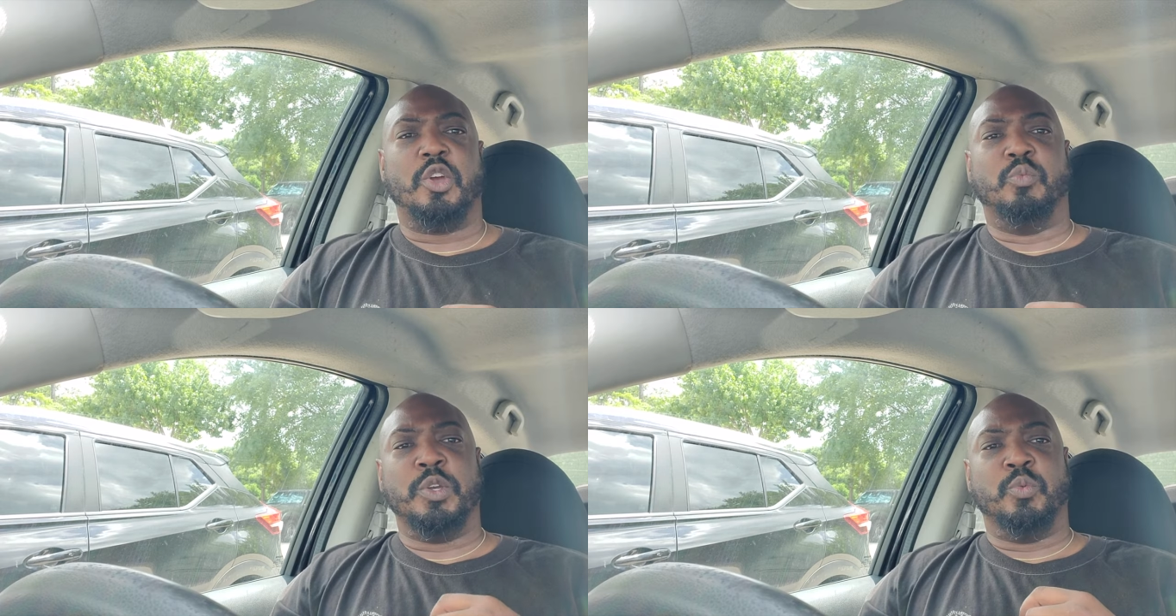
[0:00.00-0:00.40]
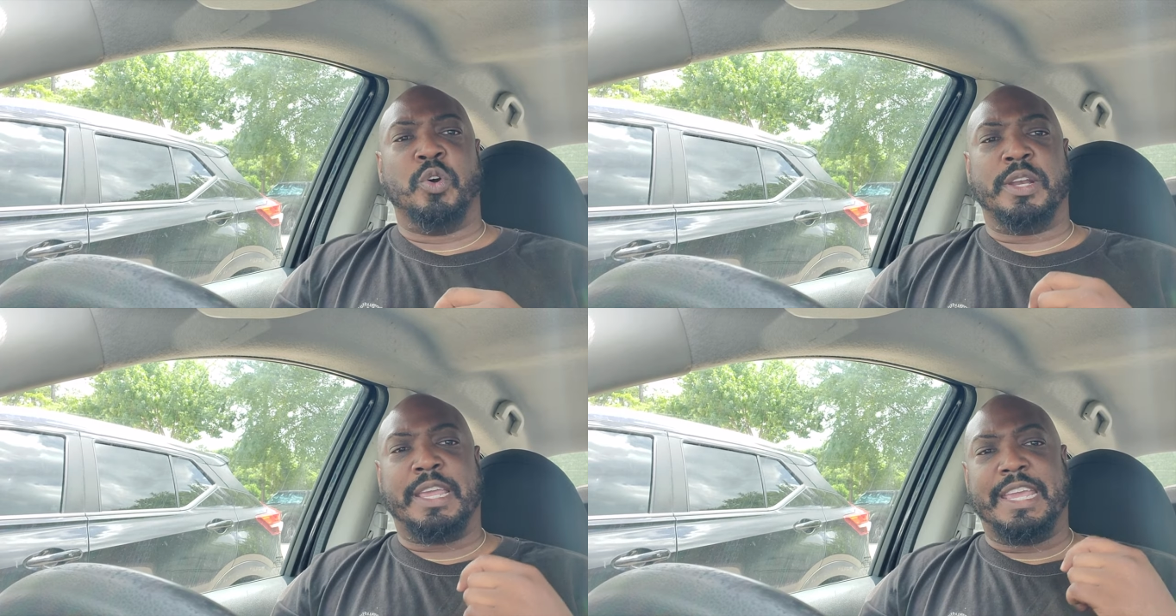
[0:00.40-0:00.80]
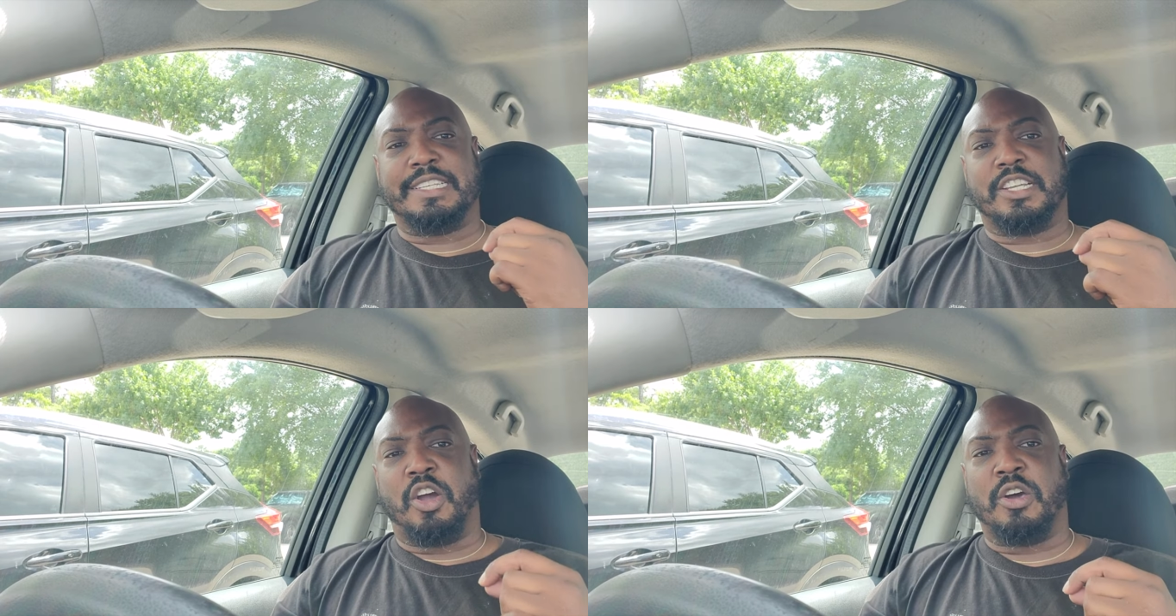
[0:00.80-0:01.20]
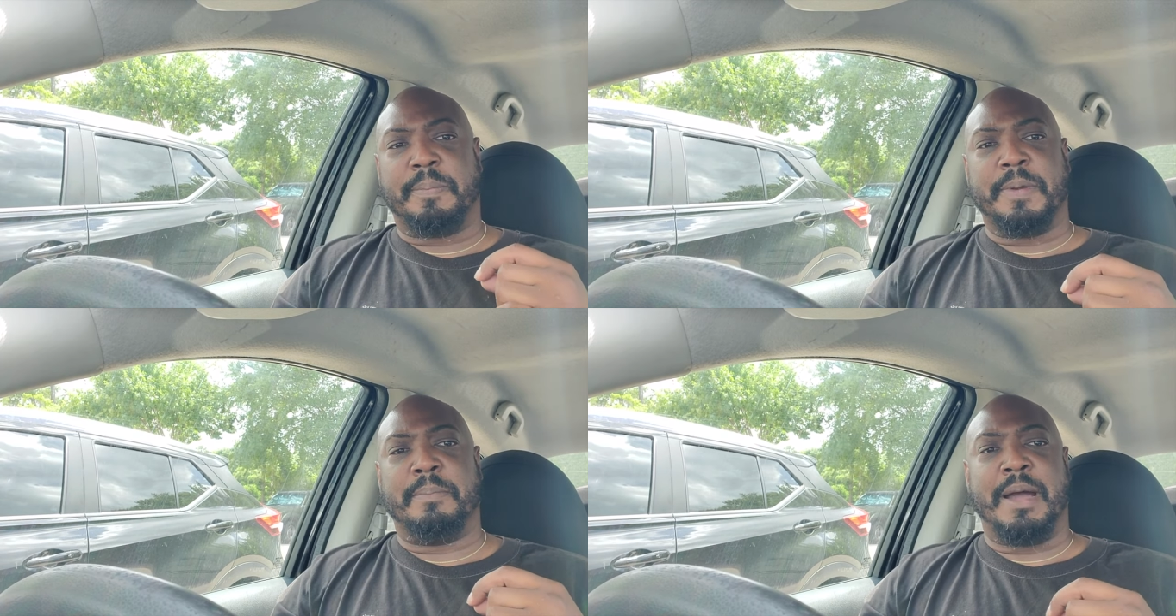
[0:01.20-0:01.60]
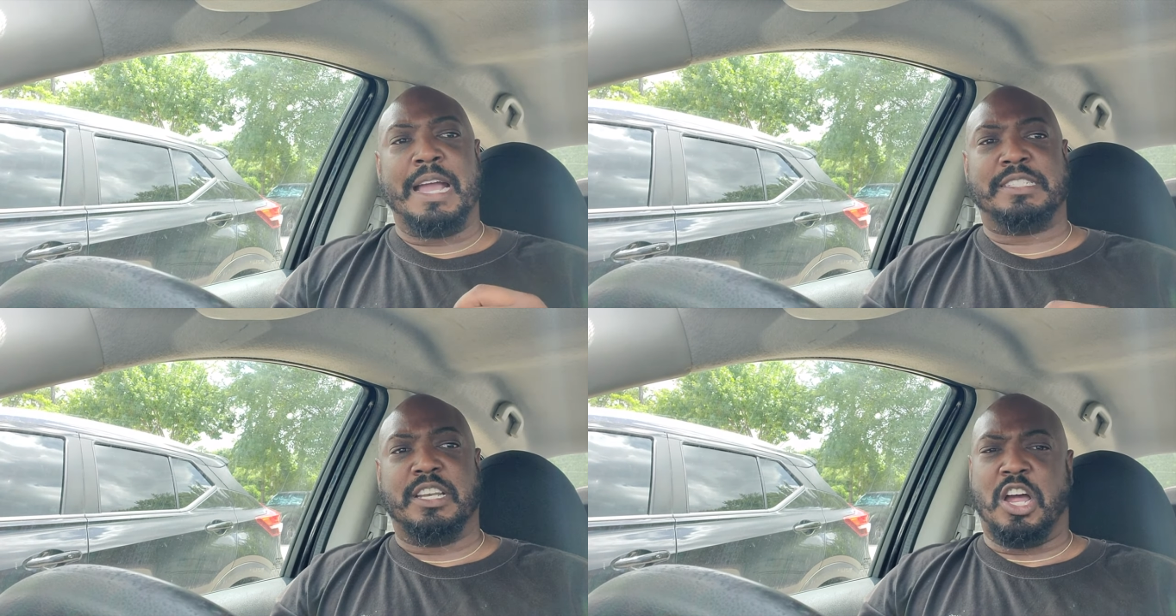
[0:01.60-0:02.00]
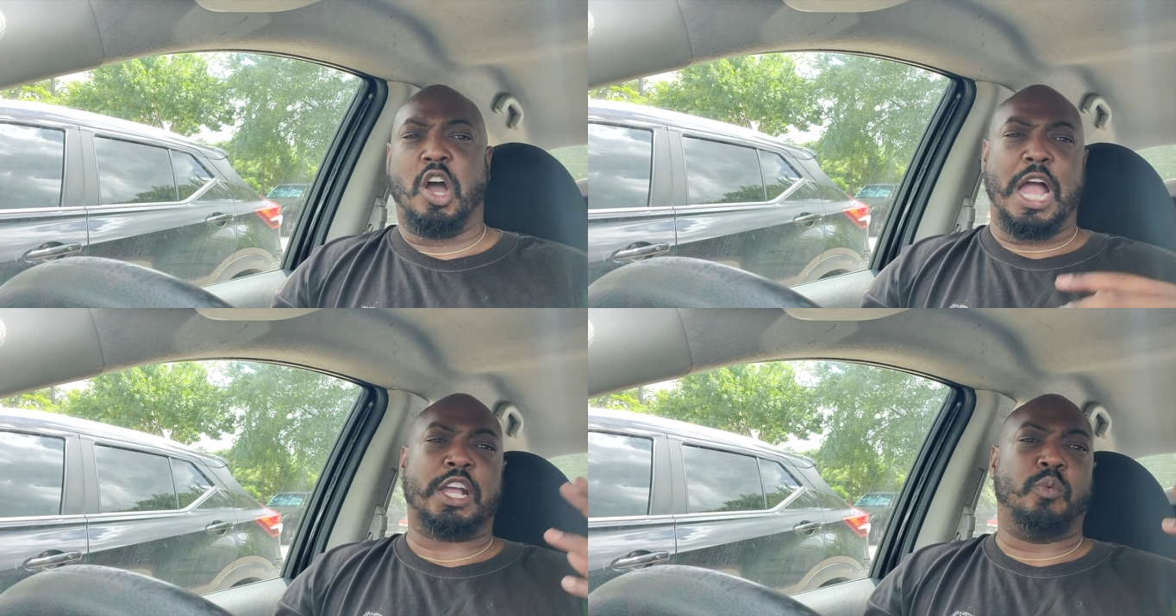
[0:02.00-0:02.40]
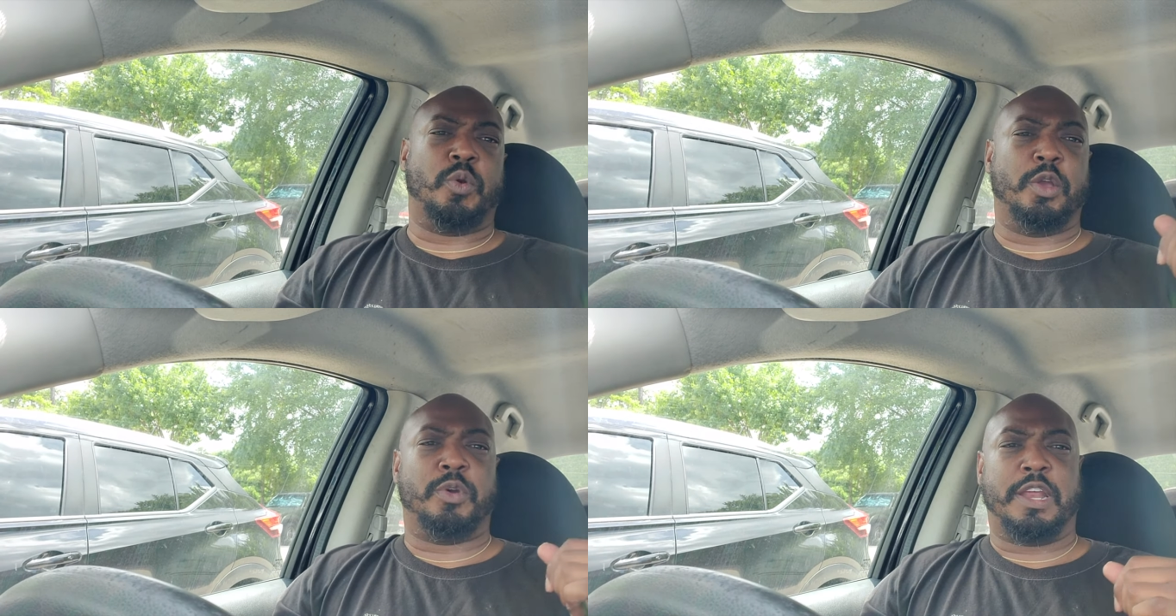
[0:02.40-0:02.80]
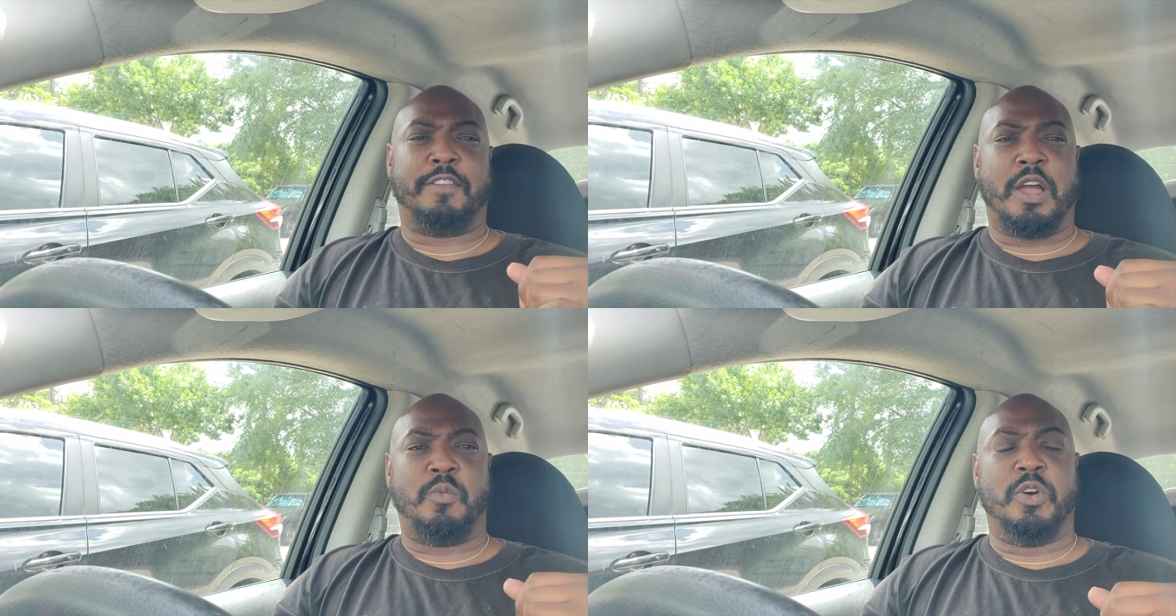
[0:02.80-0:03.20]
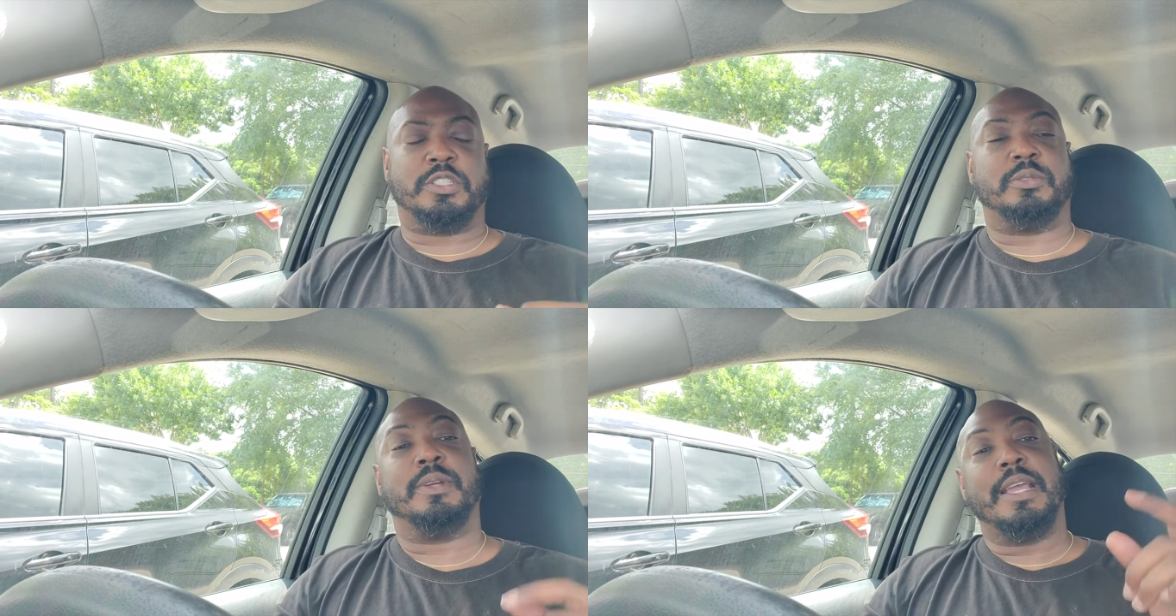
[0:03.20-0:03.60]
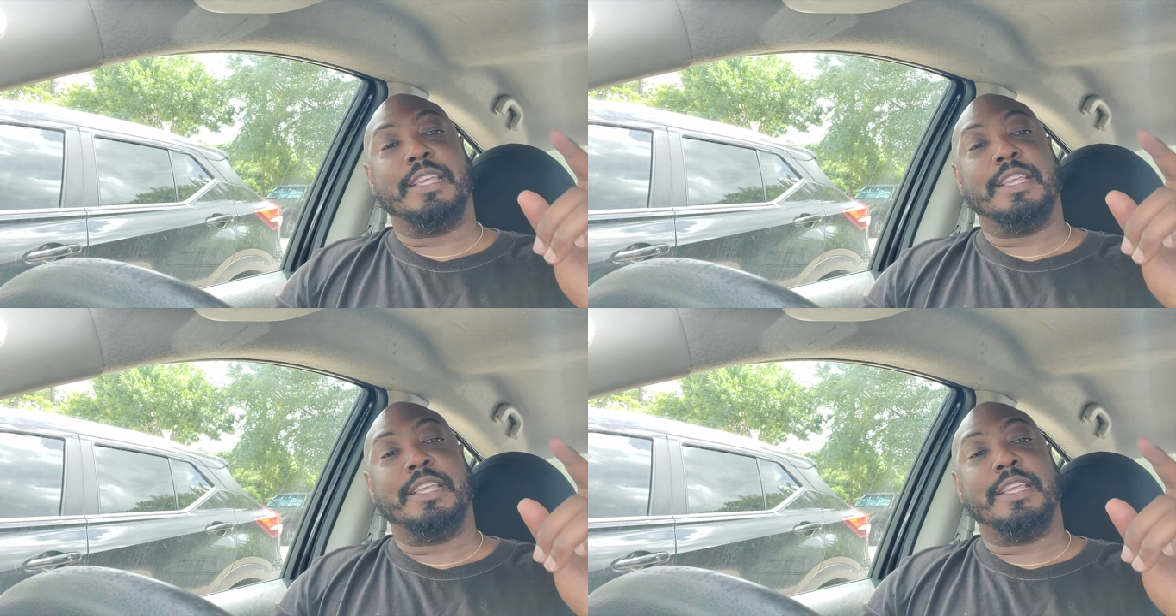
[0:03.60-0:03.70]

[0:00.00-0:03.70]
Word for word: we want to get caught up in the mindset, oh, I can wear whatever I want to.